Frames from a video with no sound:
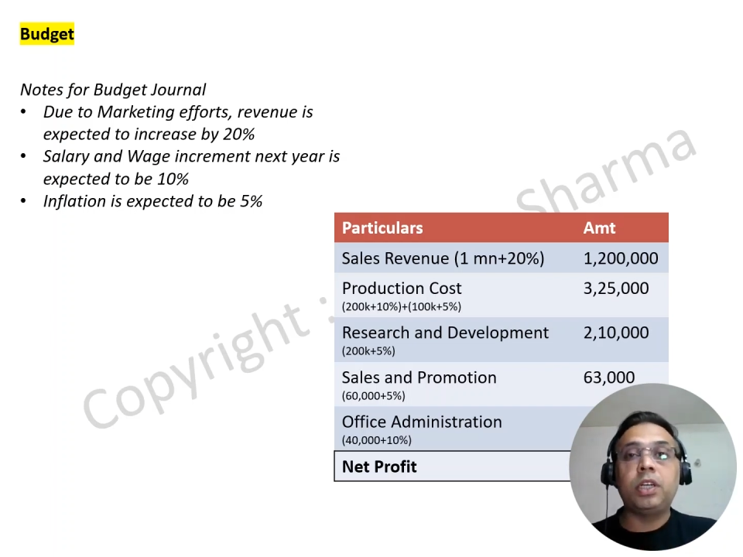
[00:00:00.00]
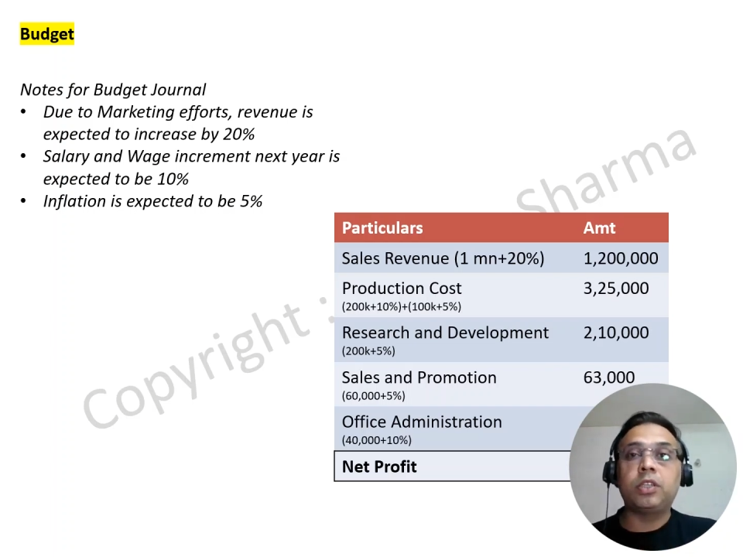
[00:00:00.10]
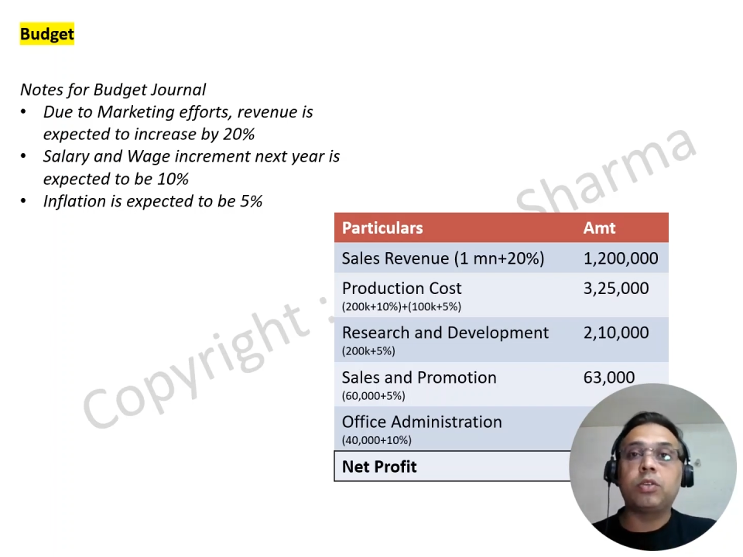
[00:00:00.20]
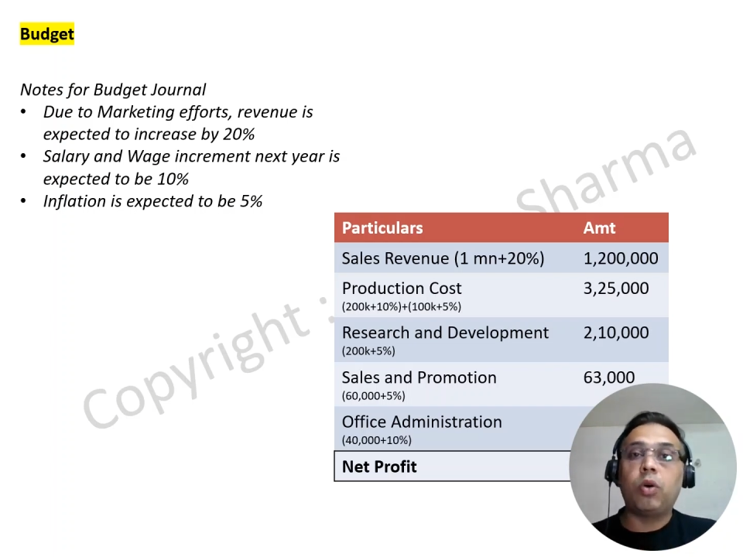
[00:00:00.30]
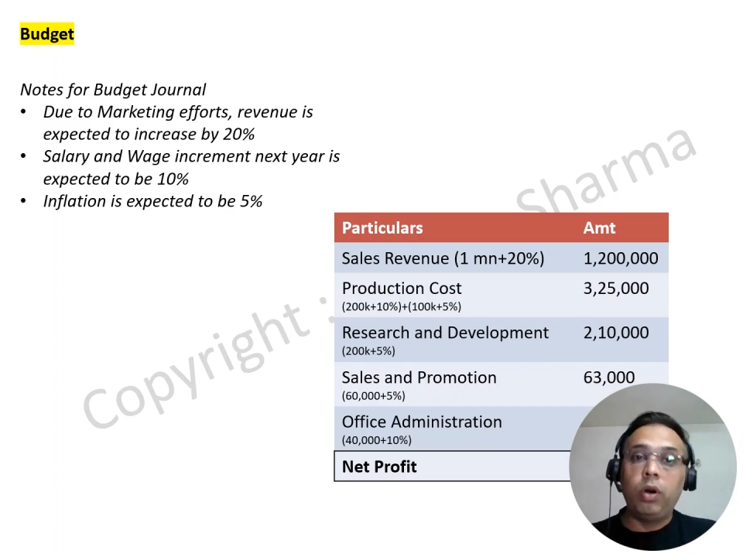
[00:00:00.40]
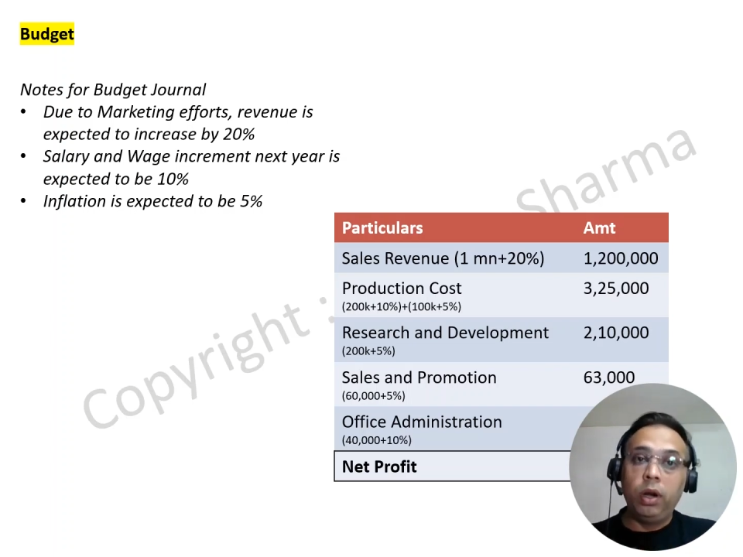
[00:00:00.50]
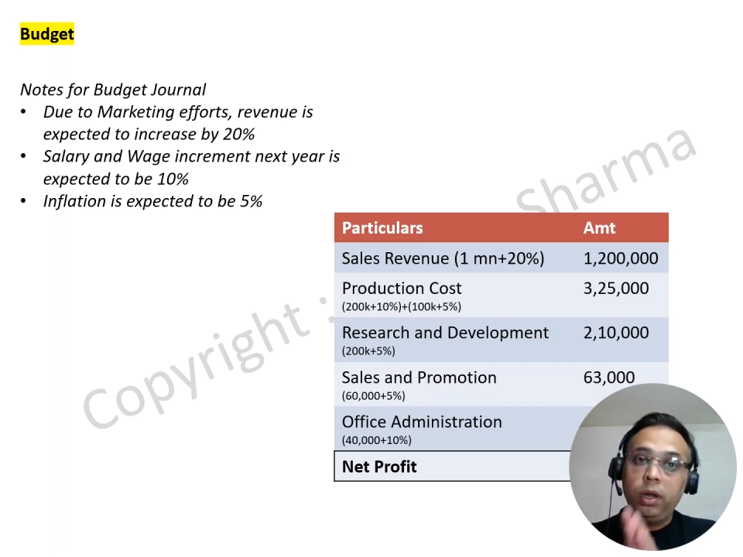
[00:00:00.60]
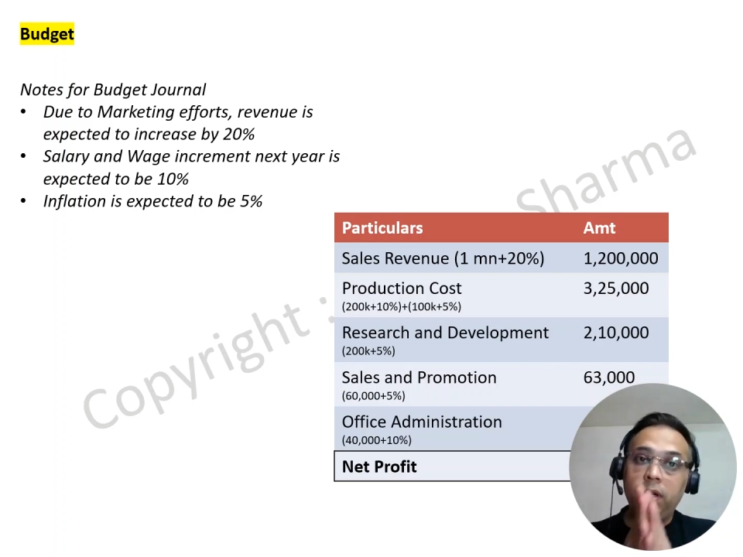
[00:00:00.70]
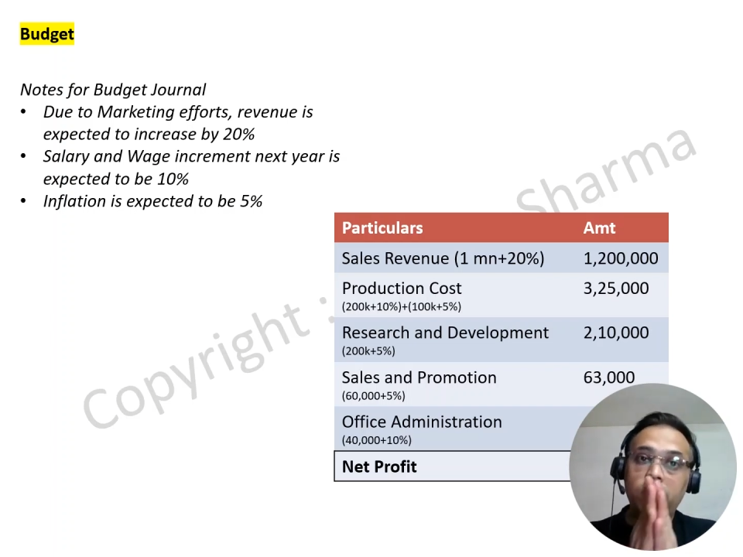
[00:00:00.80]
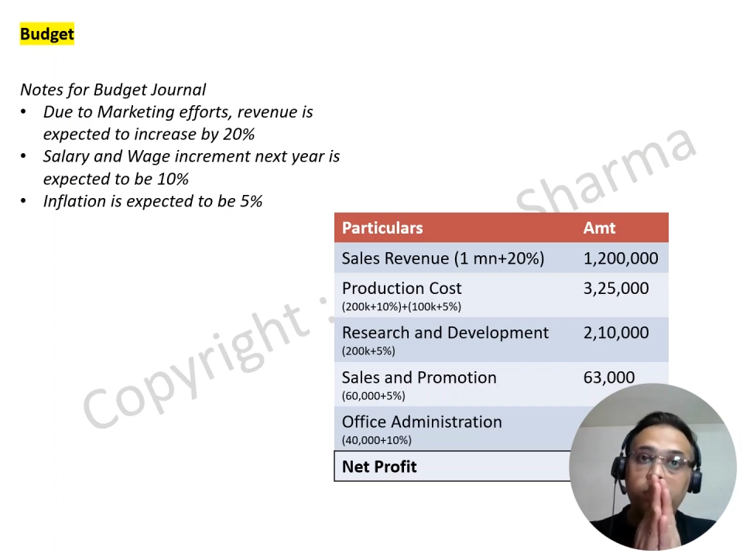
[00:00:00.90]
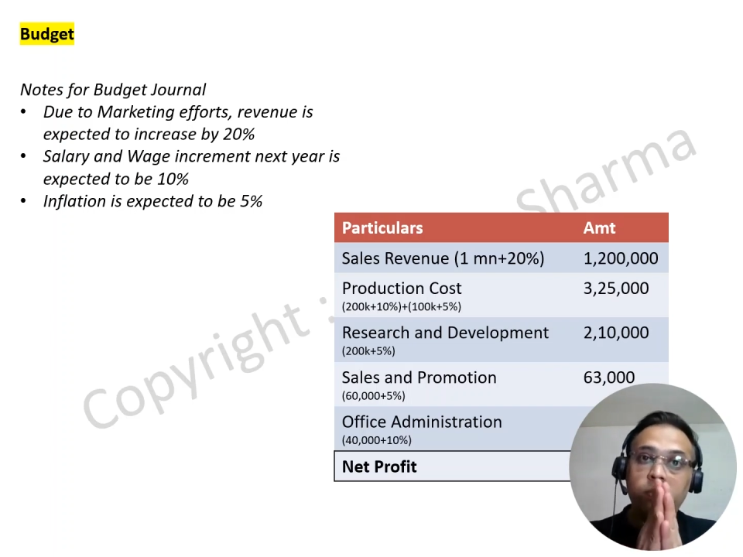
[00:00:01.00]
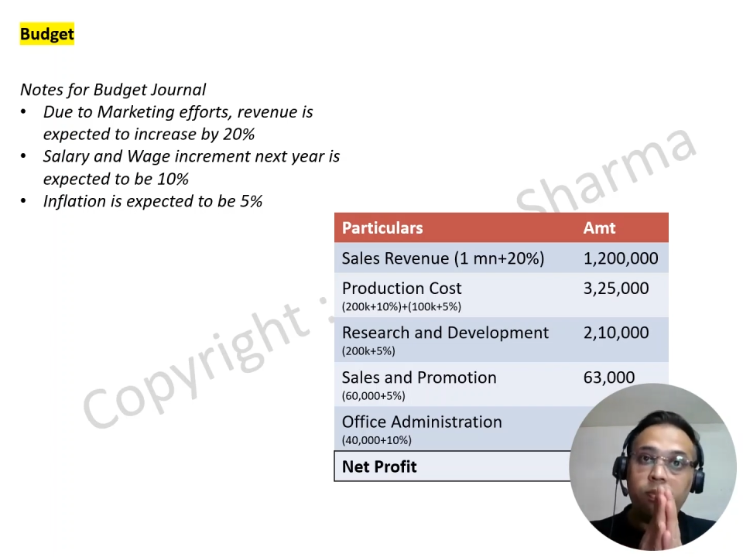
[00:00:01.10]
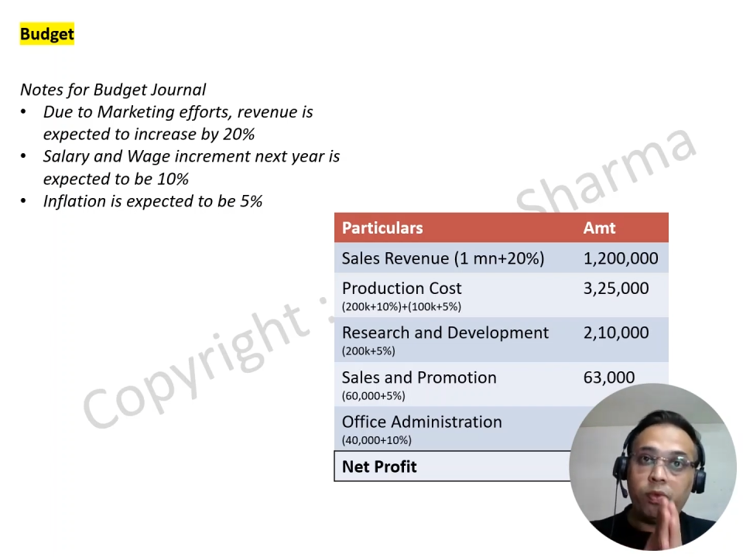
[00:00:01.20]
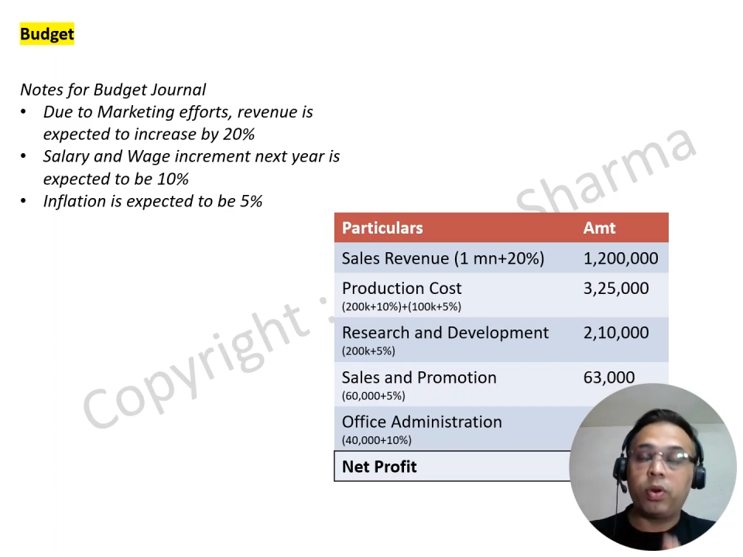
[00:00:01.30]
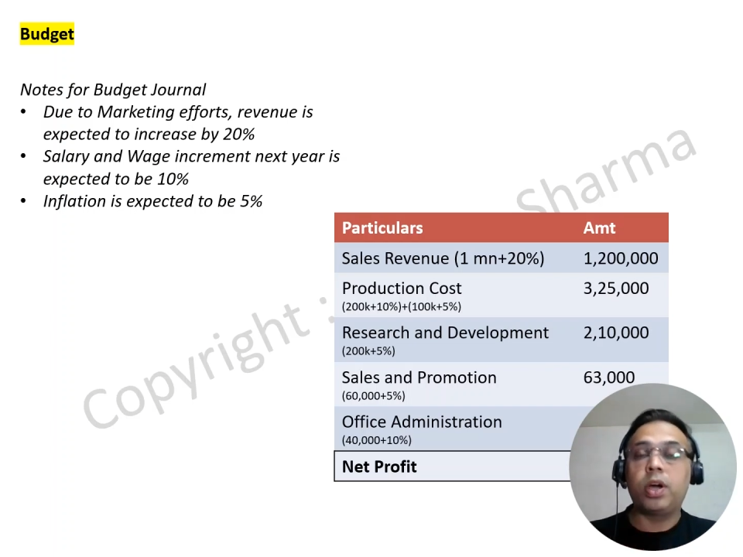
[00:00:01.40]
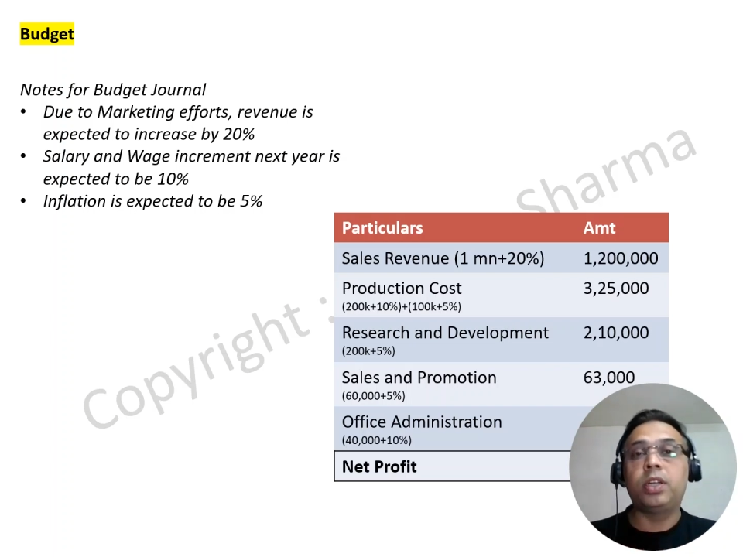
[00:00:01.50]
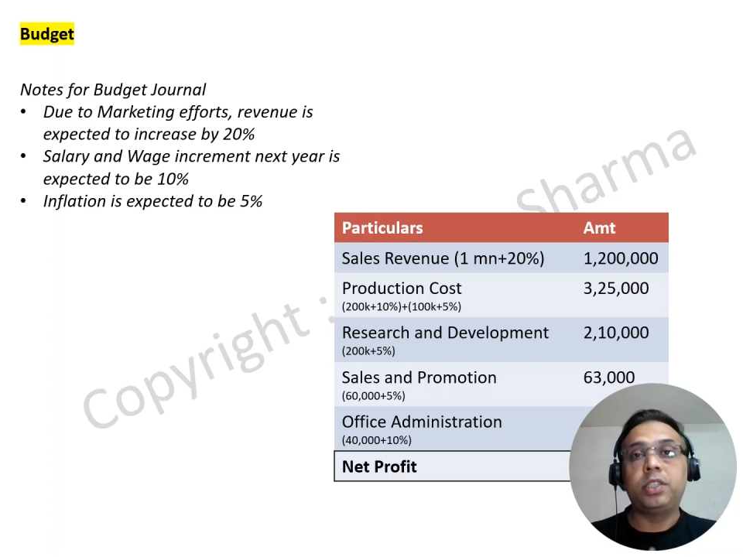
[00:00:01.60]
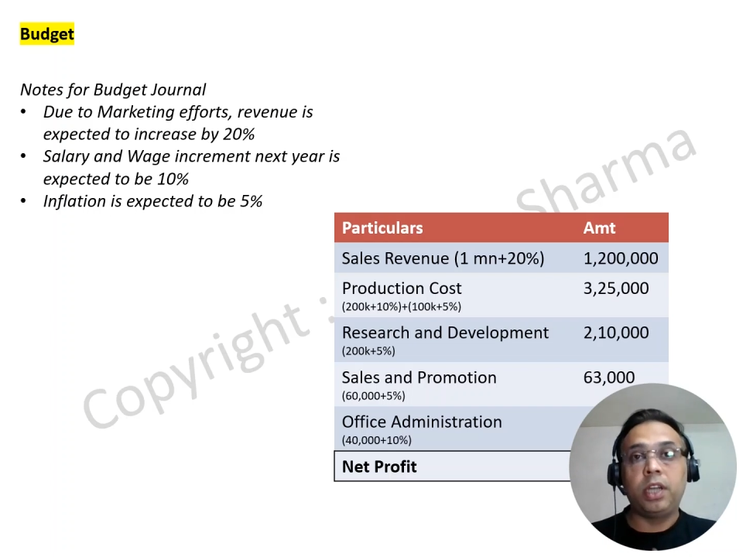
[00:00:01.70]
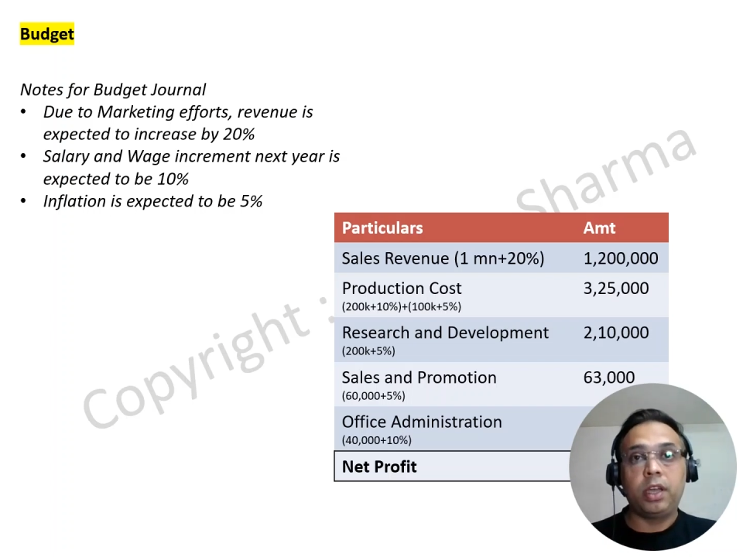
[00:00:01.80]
is called forecasting.